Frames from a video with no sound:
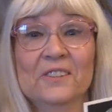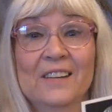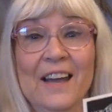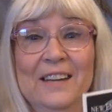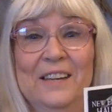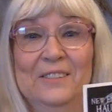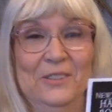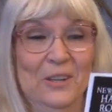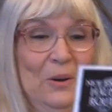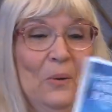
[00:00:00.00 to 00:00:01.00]

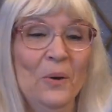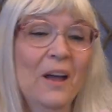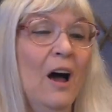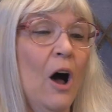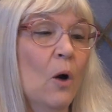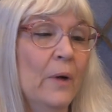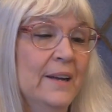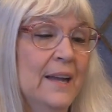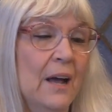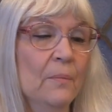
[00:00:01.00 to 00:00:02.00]
societies too. All
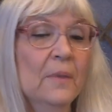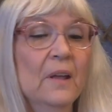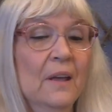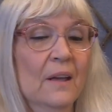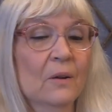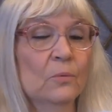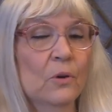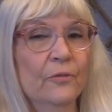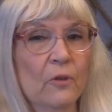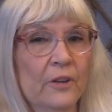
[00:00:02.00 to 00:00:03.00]
right, now
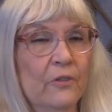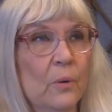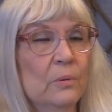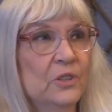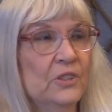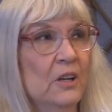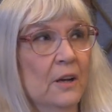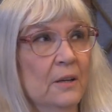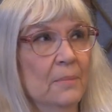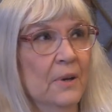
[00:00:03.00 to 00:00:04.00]
Route 44, we were just
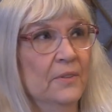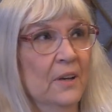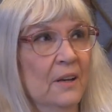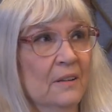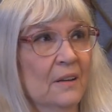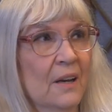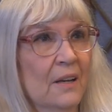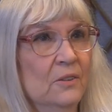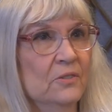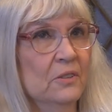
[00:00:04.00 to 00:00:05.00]
talking about that. I
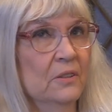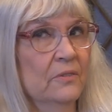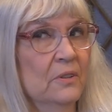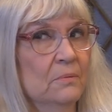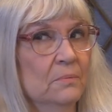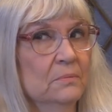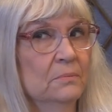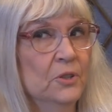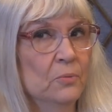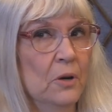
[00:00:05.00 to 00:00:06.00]
used to live in
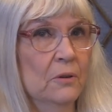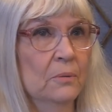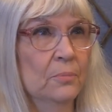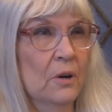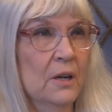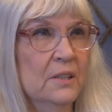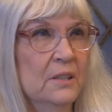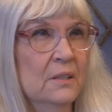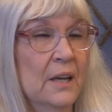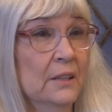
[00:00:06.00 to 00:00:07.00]
Bridgewater and
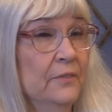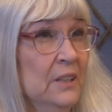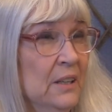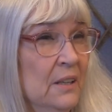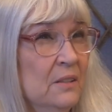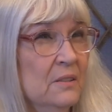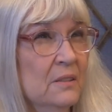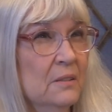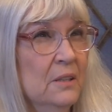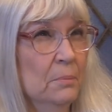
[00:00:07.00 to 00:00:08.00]
Brockton. I lived in
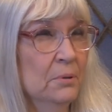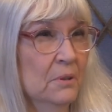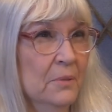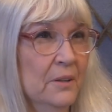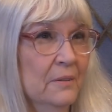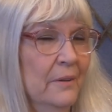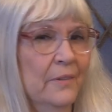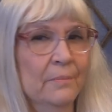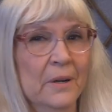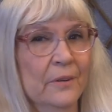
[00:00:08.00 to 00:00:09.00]
Kingston near Plymouth. I've
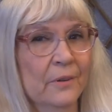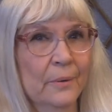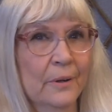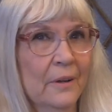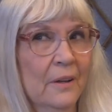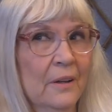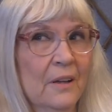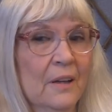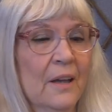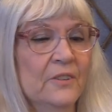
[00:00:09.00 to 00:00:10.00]
been everywhere.
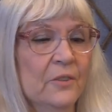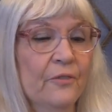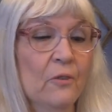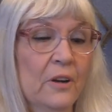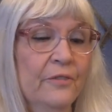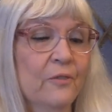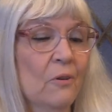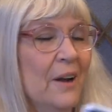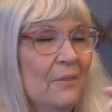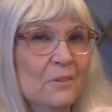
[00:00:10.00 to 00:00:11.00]
Hmm. so
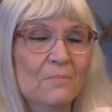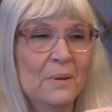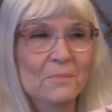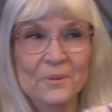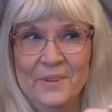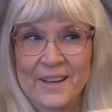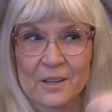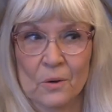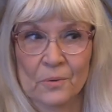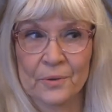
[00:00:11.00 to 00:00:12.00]
44, I remember
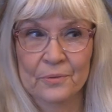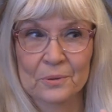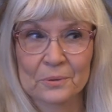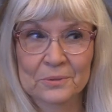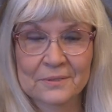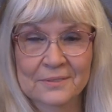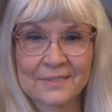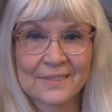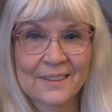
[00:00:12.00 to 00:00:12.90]
that going through. Mm.